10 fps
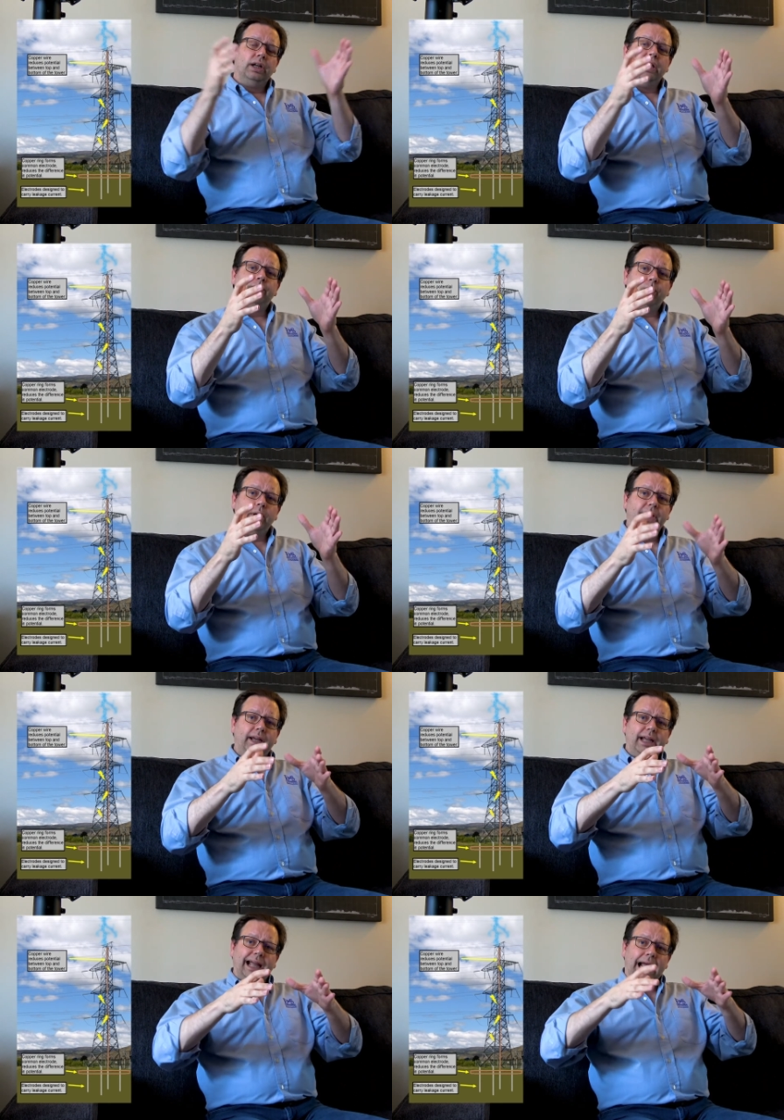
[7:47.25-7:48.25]
if
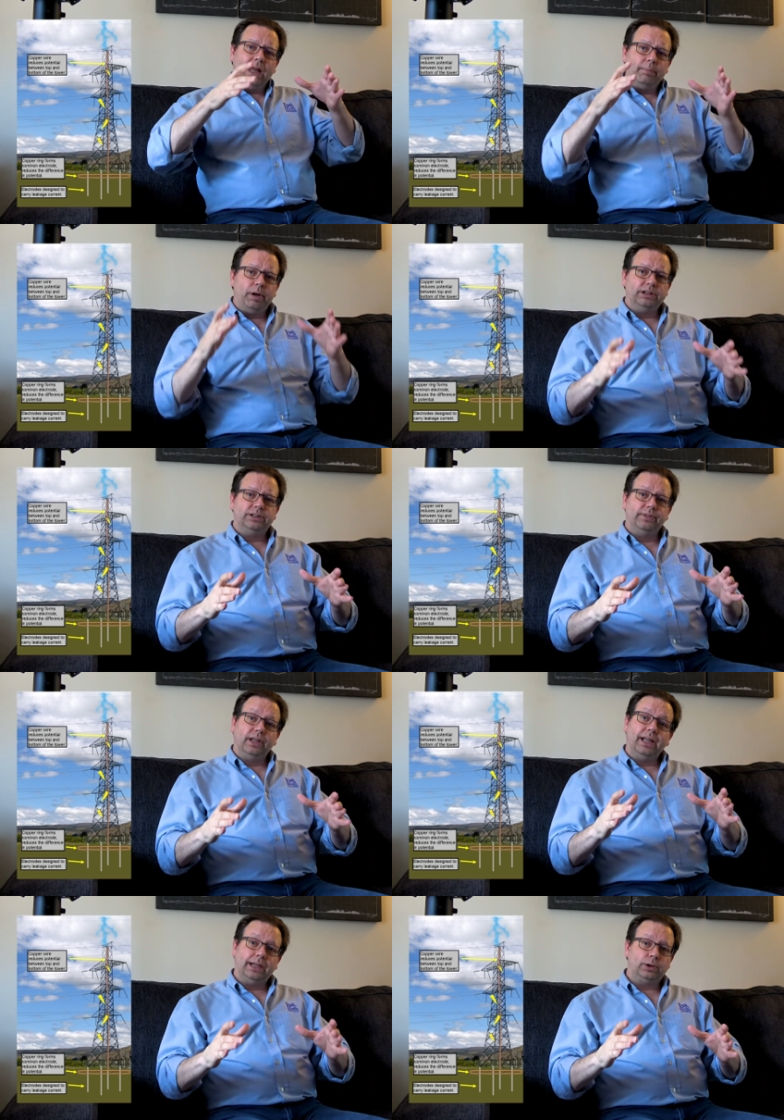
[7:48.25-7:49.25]
we add a bunch of
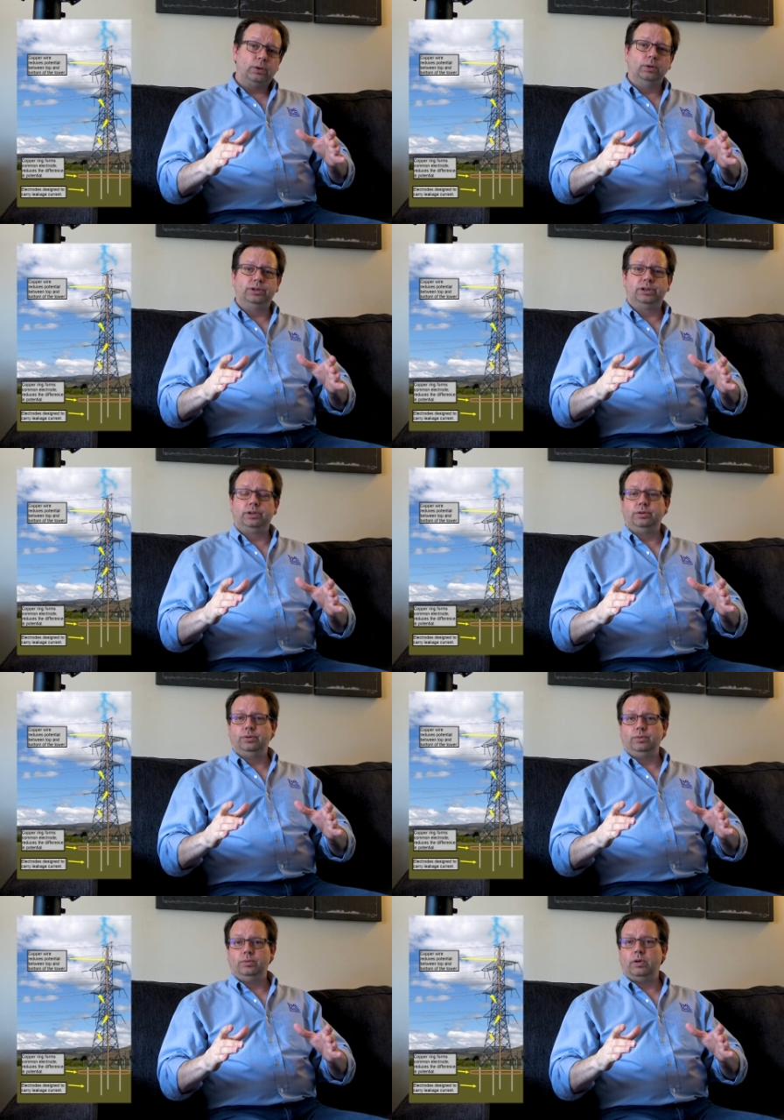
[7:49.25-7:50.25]
electrodes
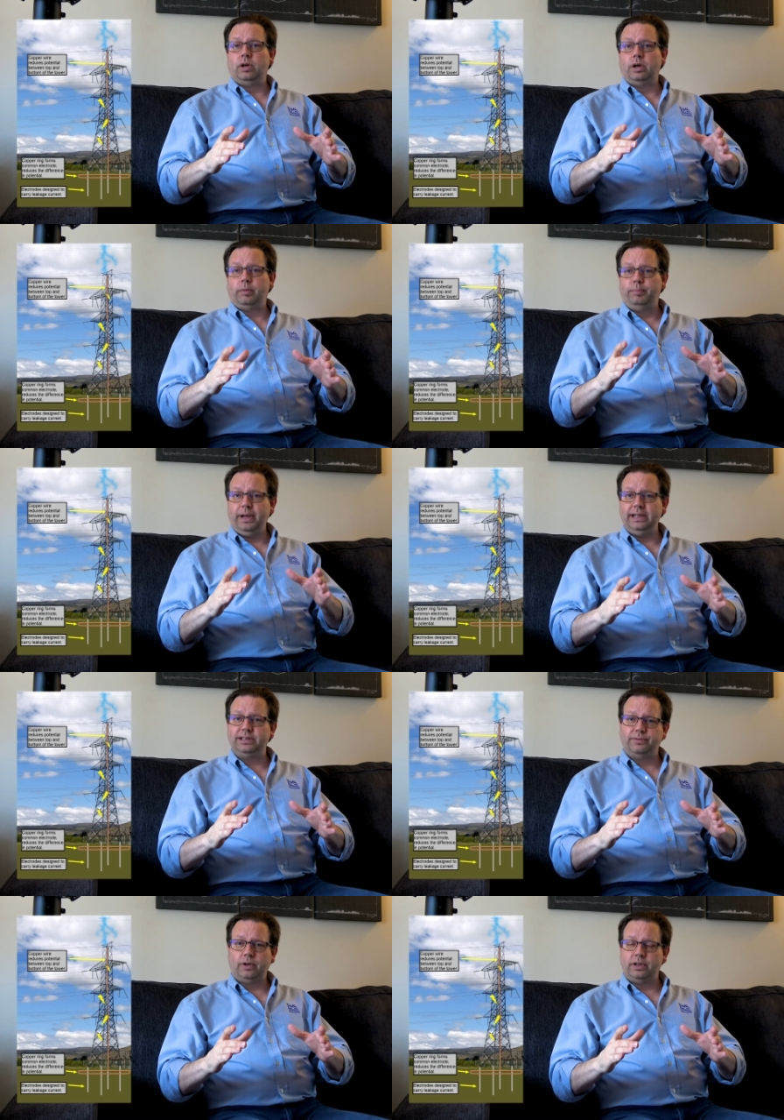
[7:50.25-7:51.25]
to our
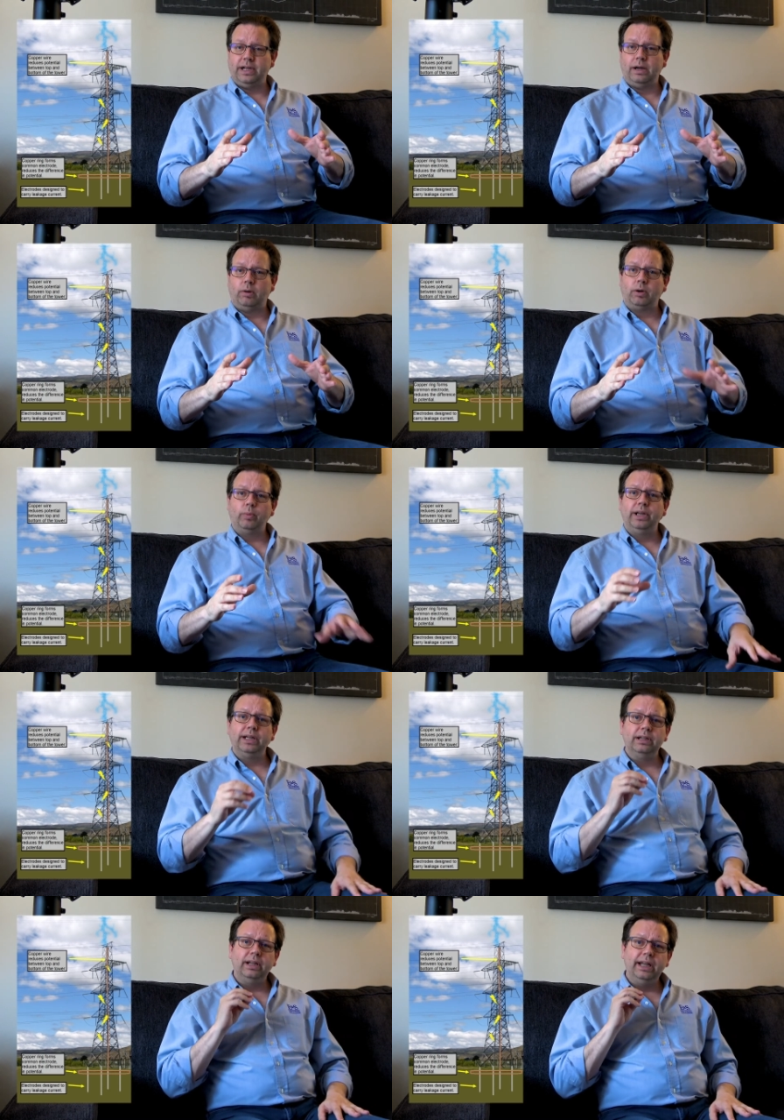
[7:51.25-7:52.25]
base of our tower we
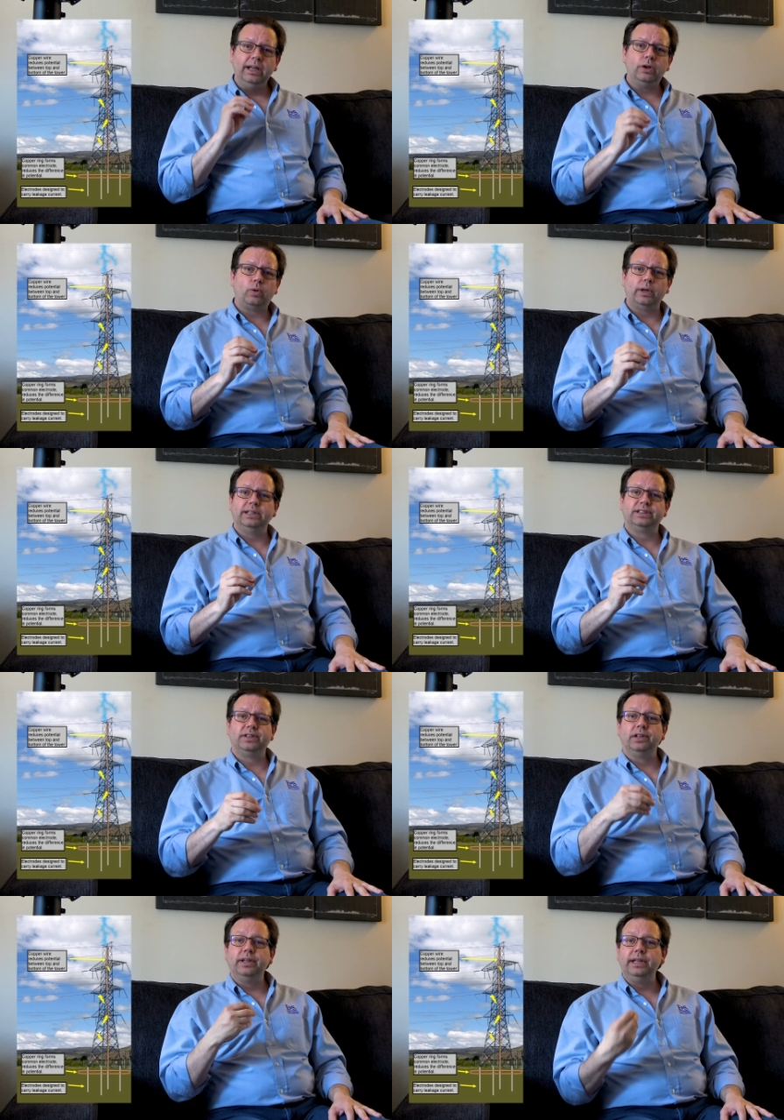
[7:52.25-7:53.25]
can increase
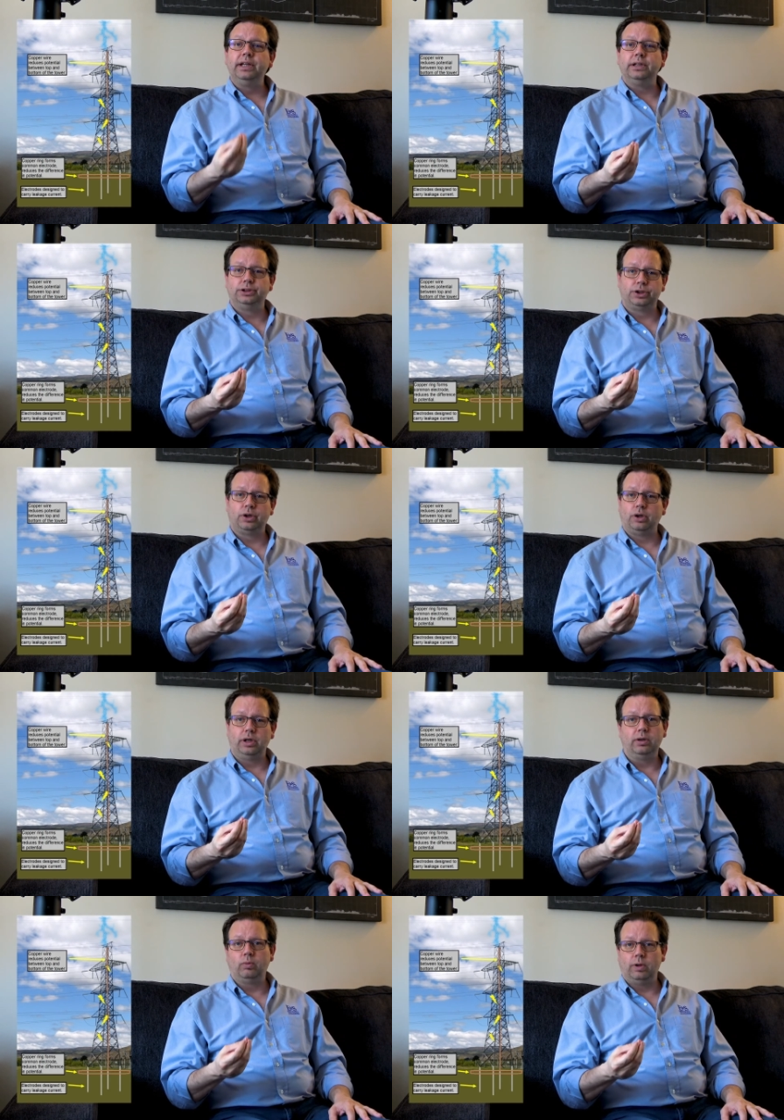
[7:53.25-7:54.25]
the leakage
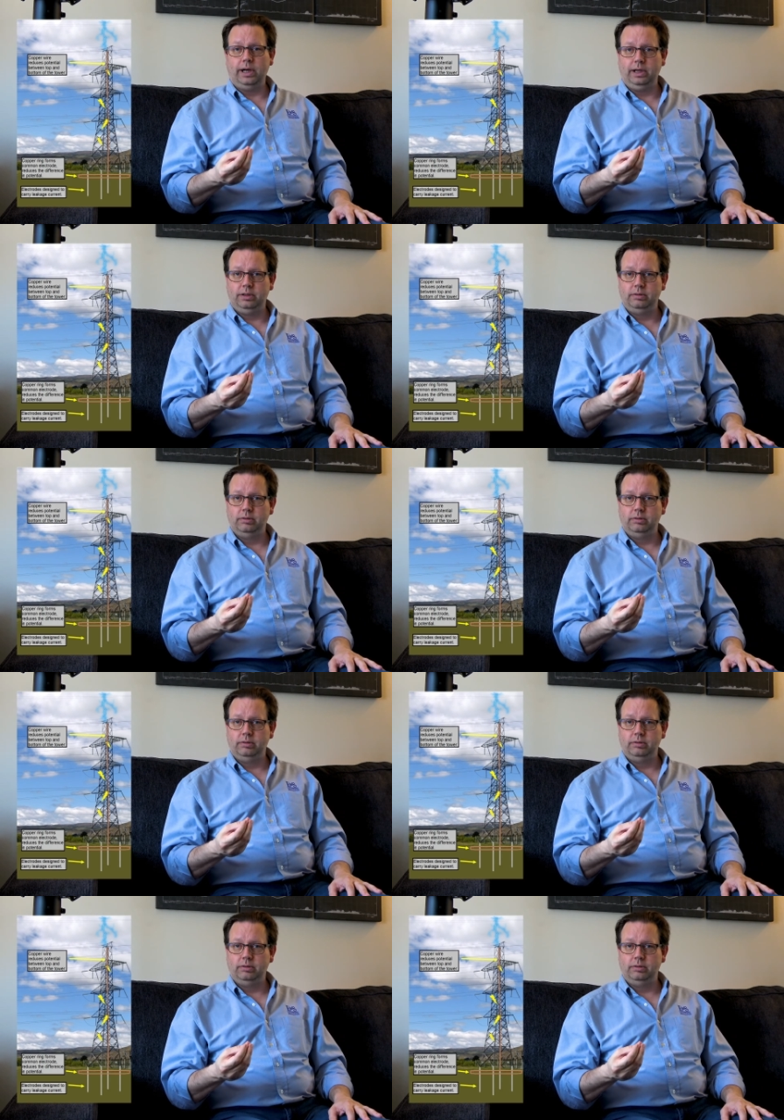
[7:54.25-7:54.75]
current rate